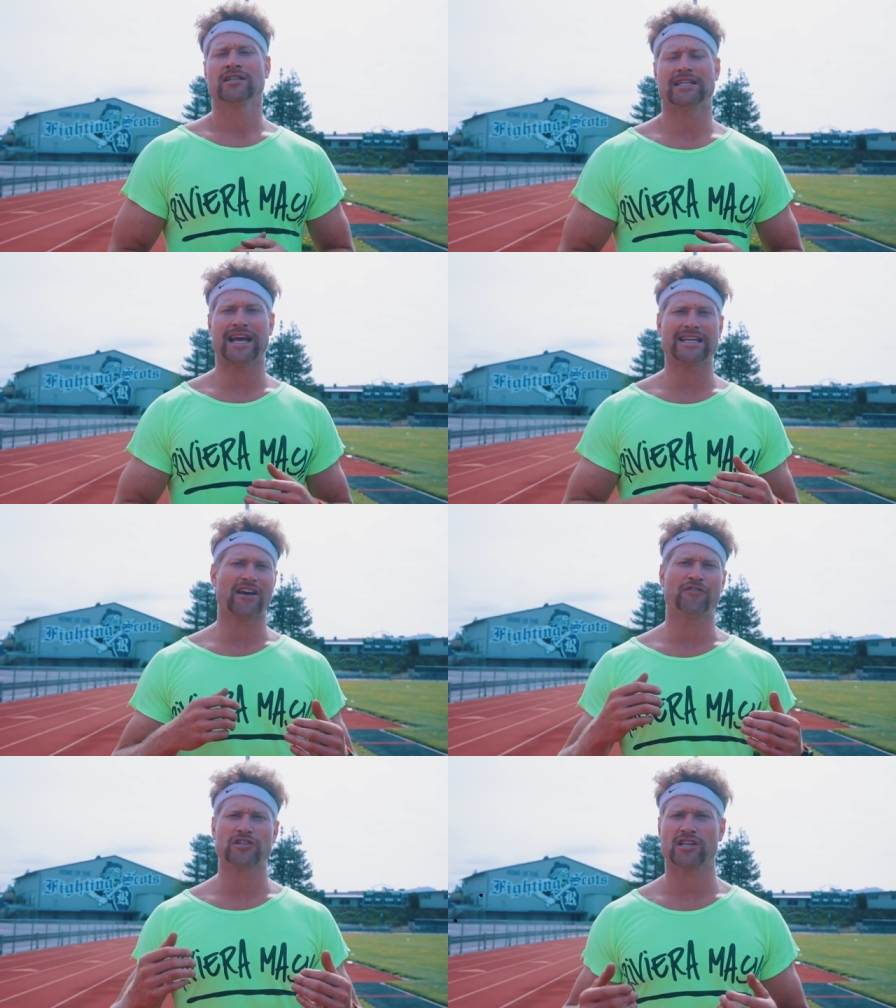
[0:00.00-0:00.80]
Today's
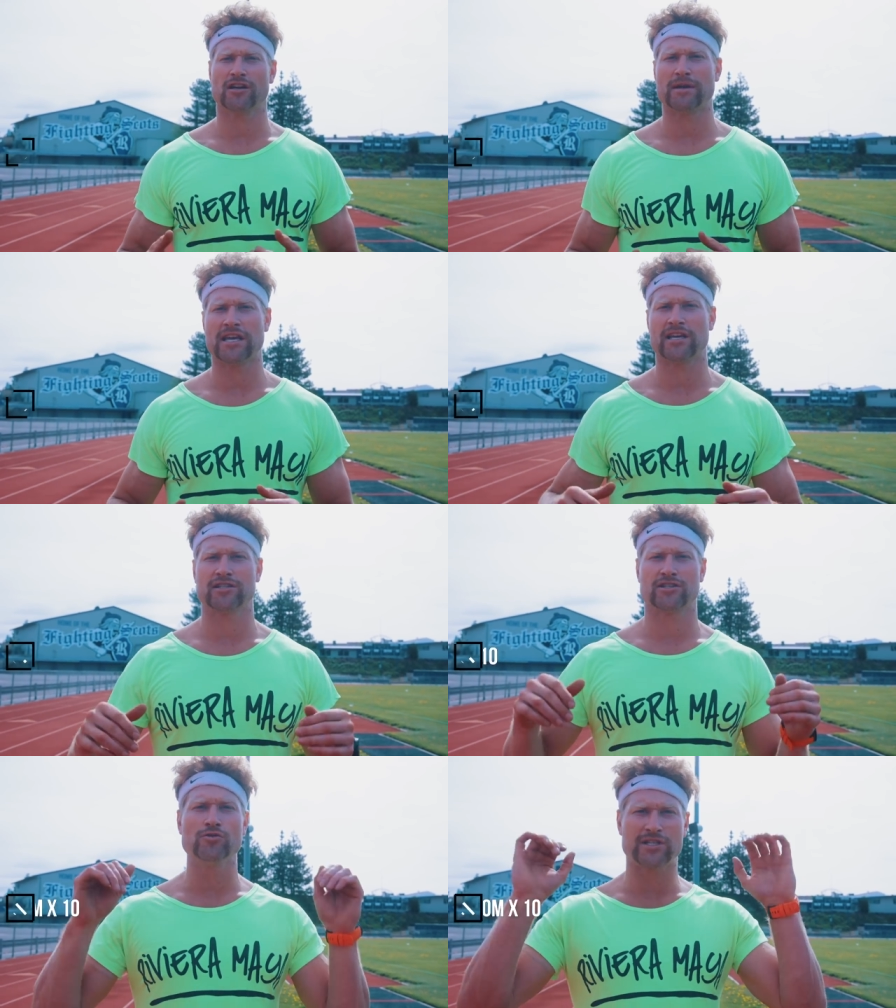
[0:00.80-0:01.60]
effort's gonna be
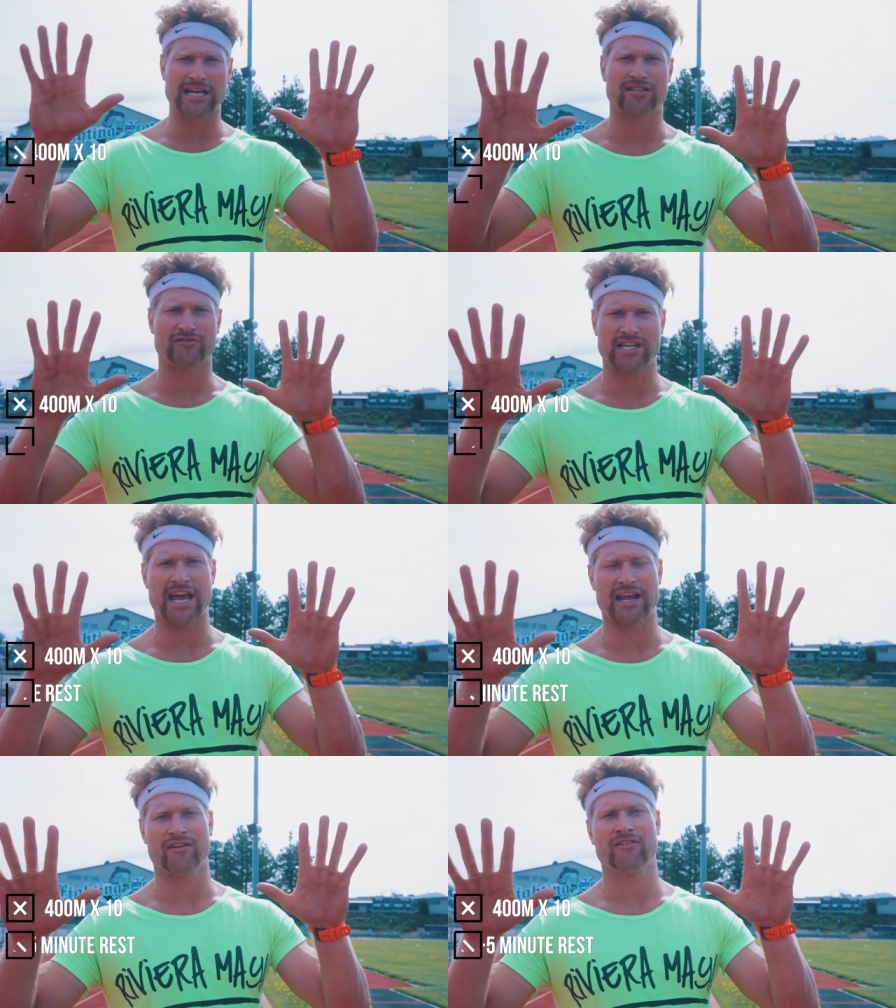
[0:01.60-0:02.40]
two sets of
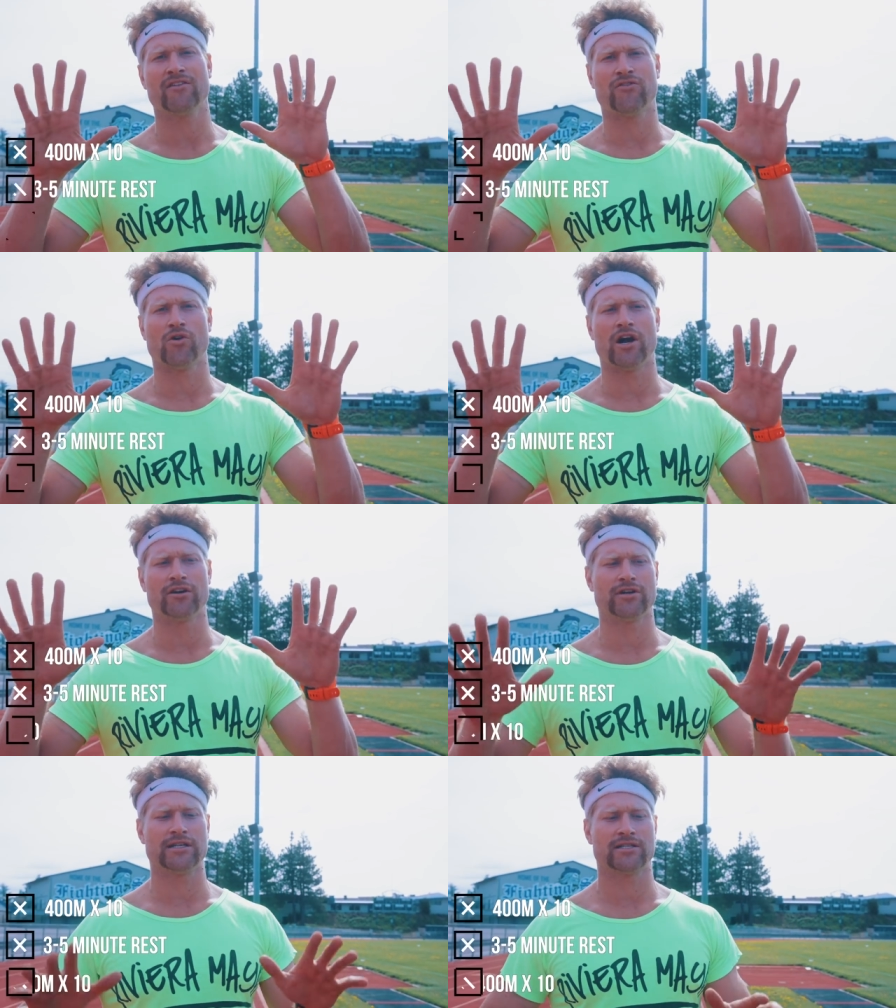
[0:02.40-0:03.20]
ten four
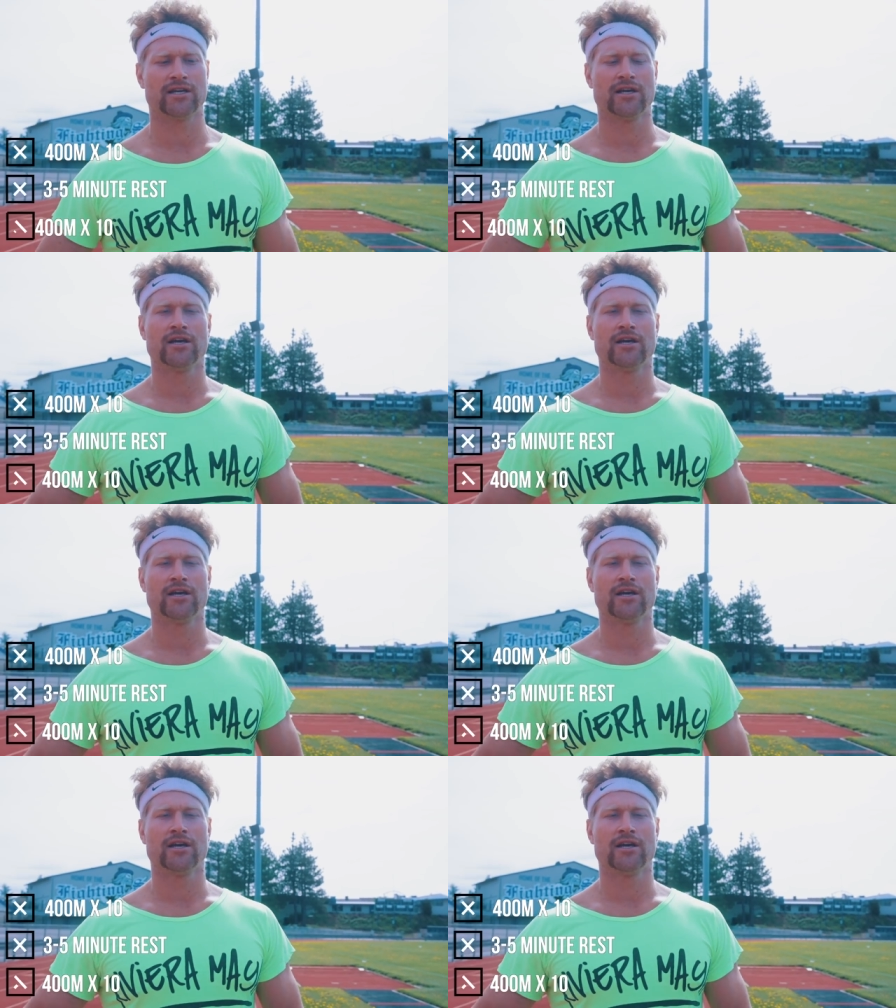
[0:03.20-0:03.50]
hundreds.